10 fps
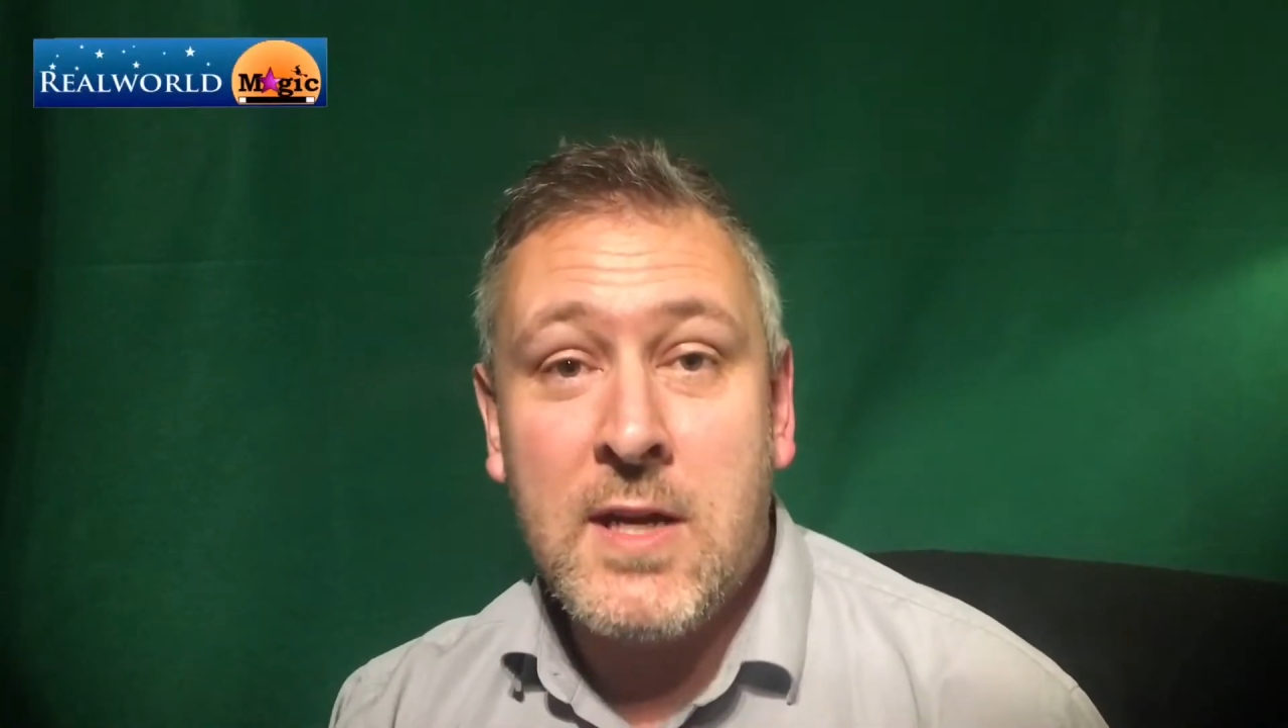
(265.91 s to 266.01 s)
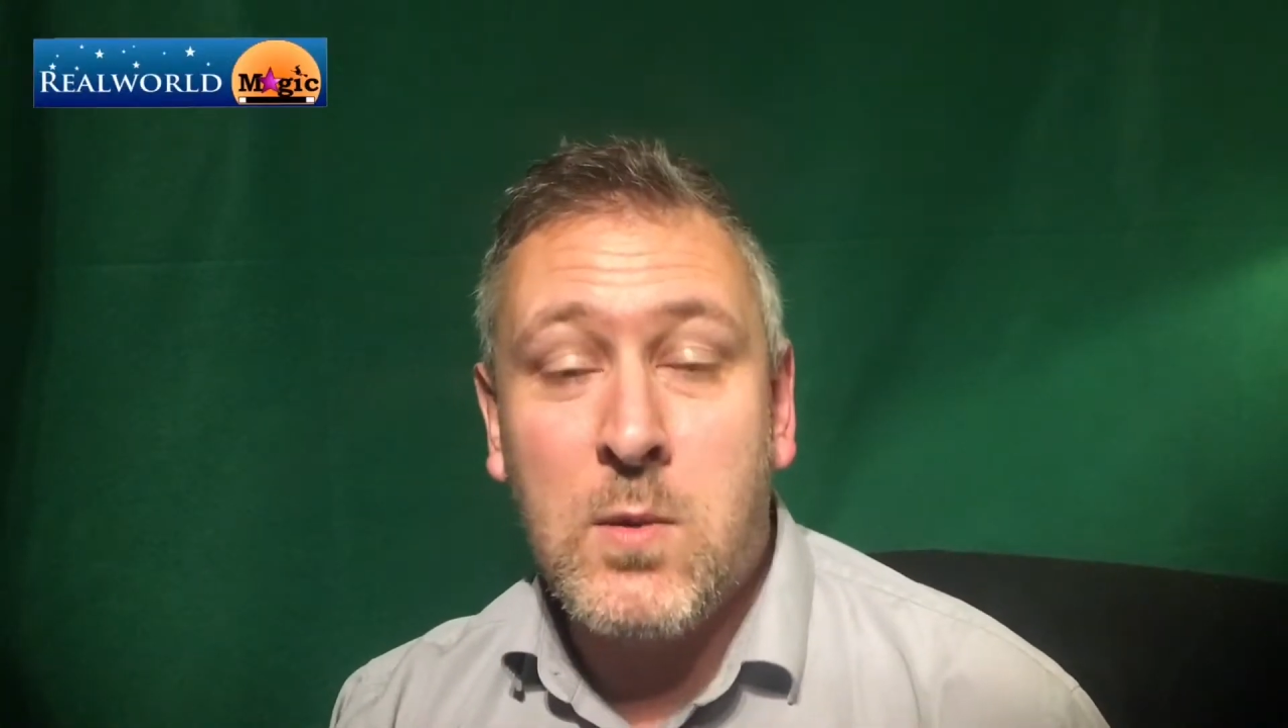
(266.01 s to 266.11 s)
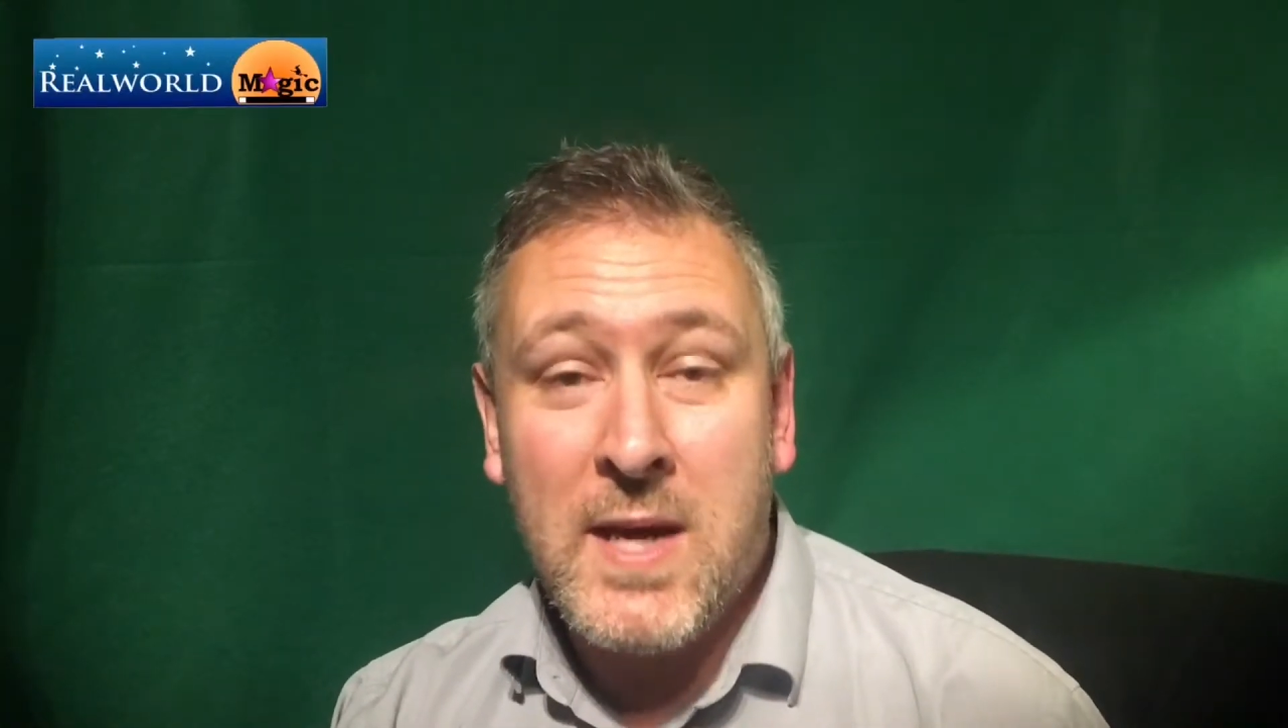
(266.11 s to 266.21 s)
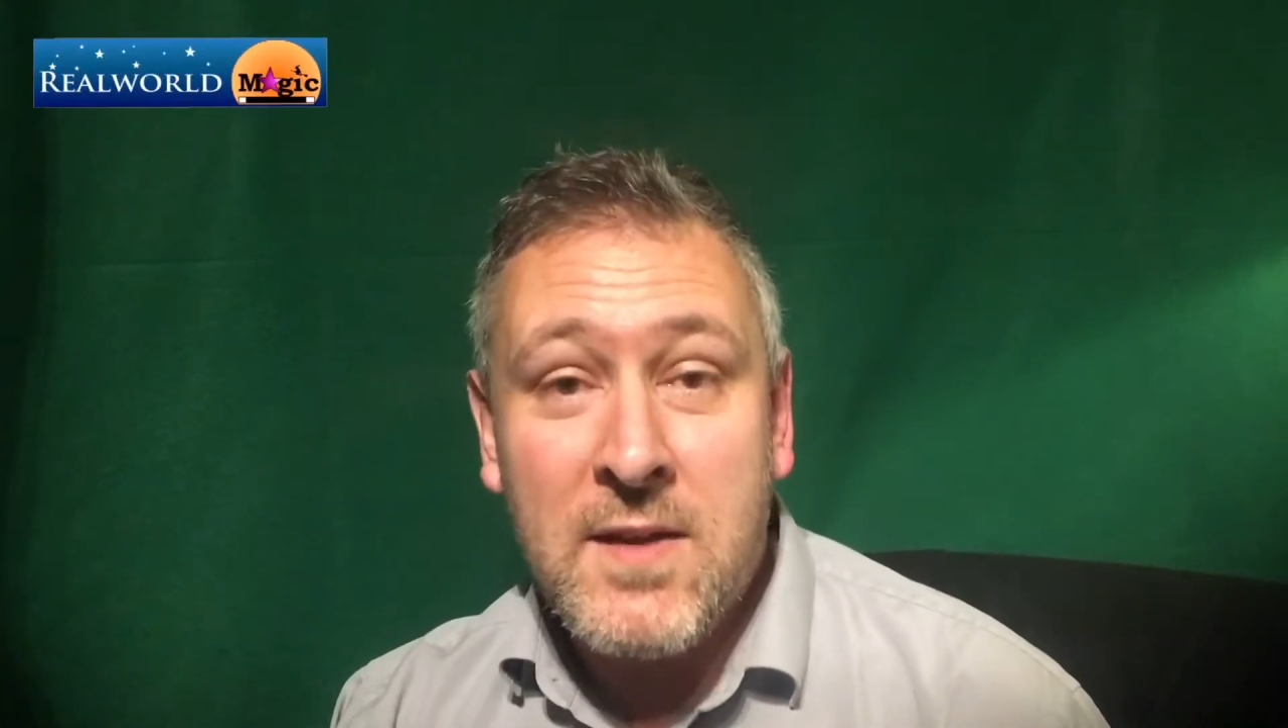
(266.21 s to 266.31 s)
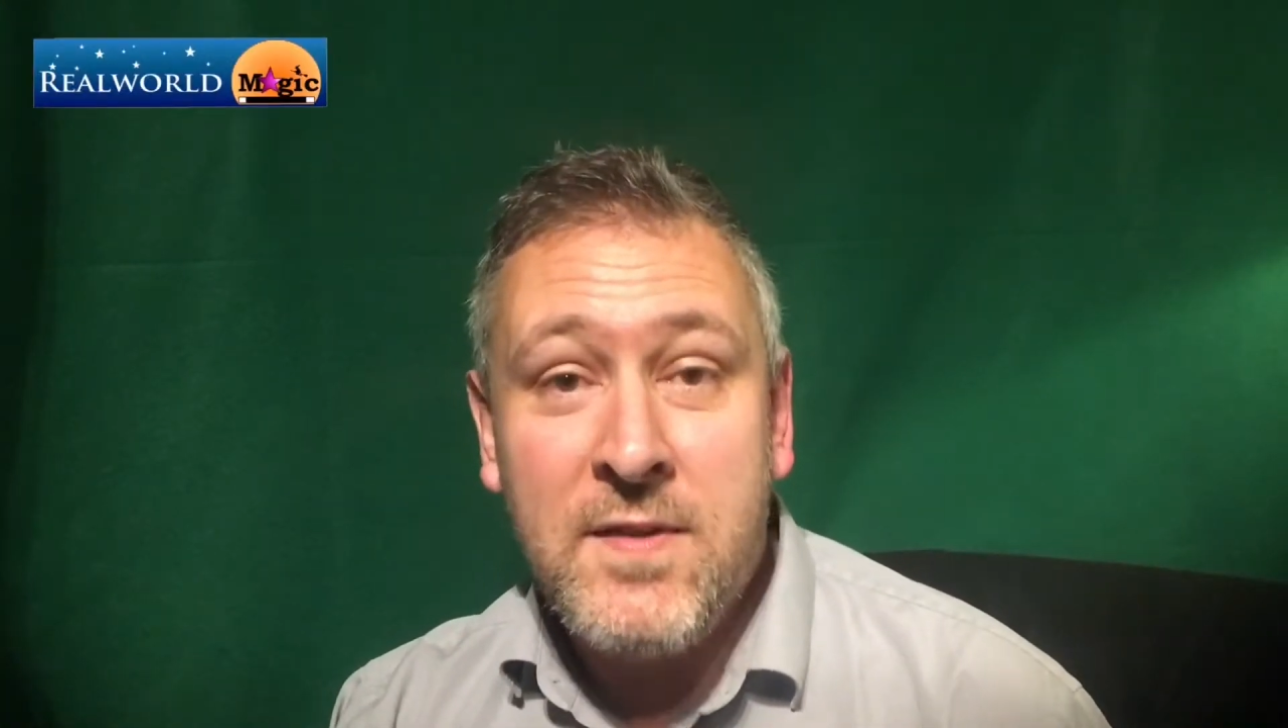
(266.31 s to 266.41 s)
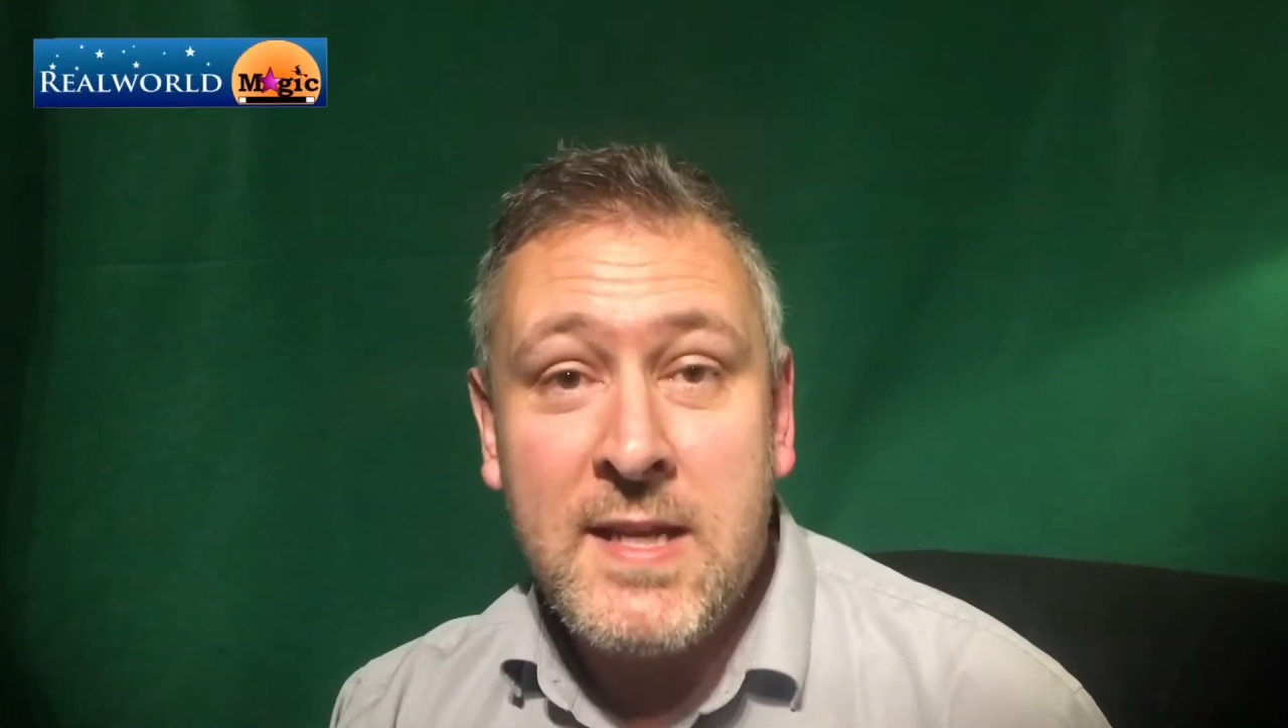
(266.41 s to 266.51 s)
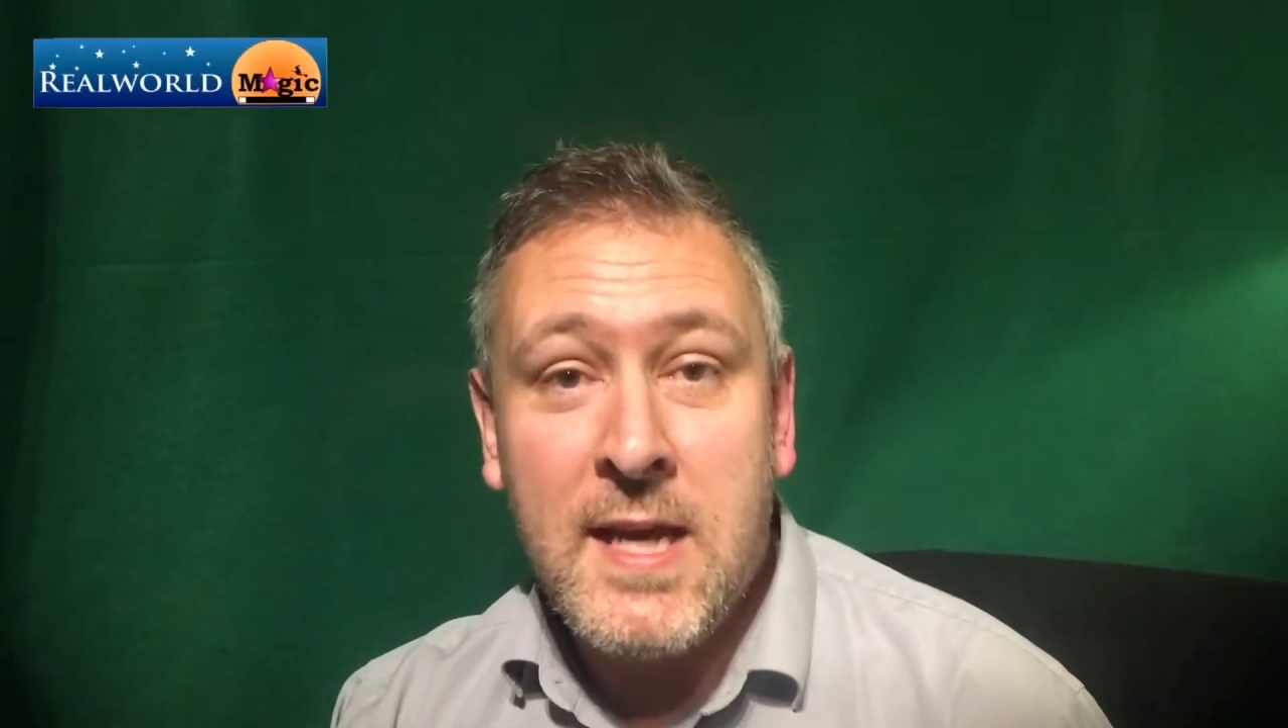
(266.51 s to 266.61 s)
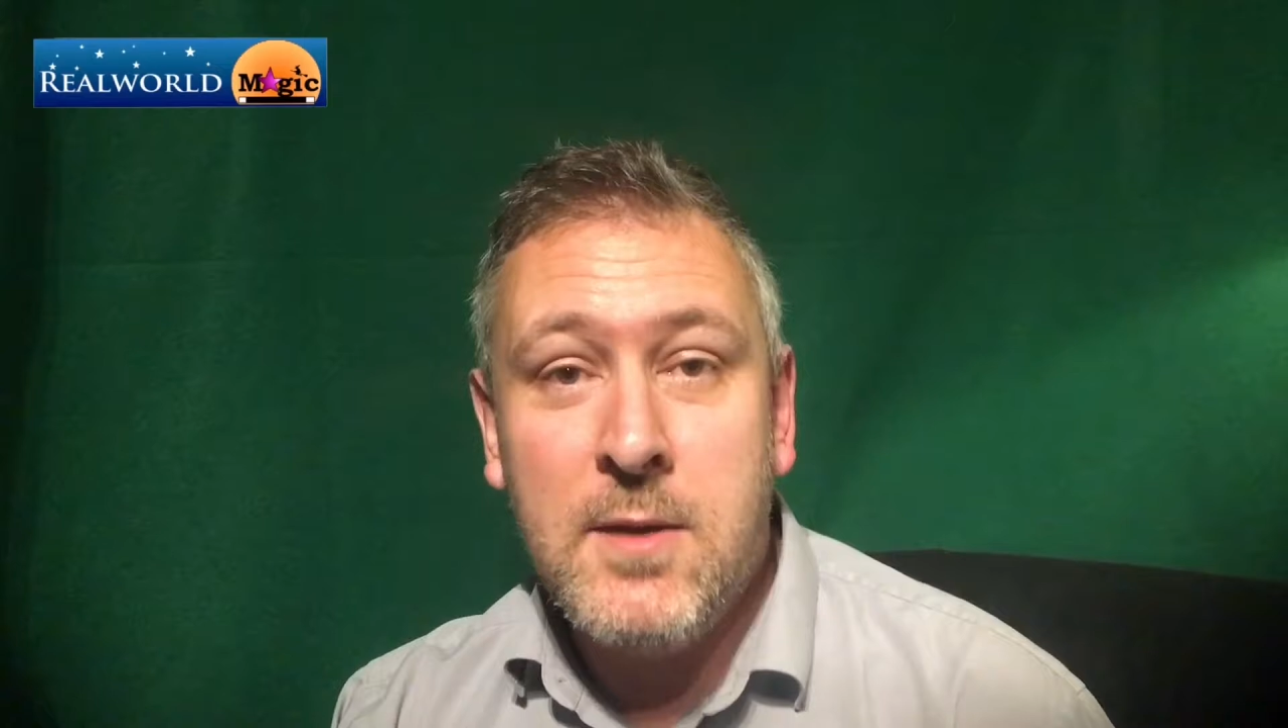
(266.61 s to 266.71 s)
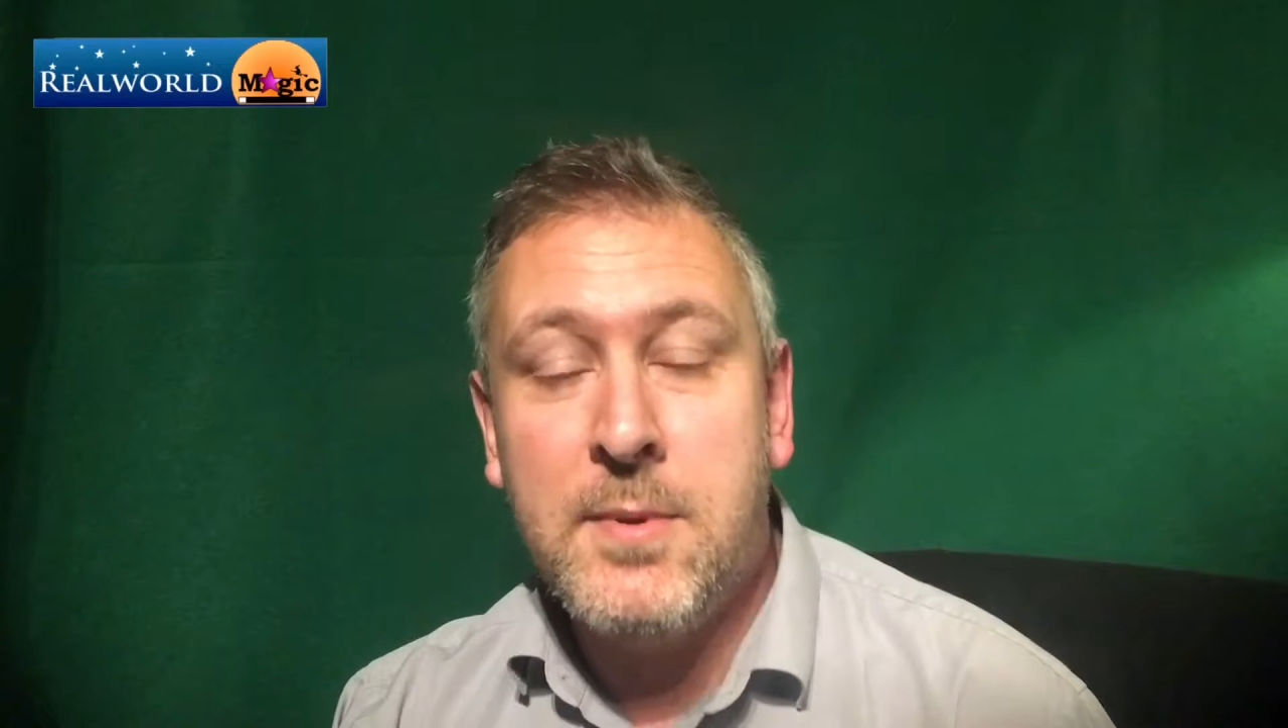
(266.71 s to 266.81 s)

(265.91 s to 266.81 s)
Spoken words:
quick video,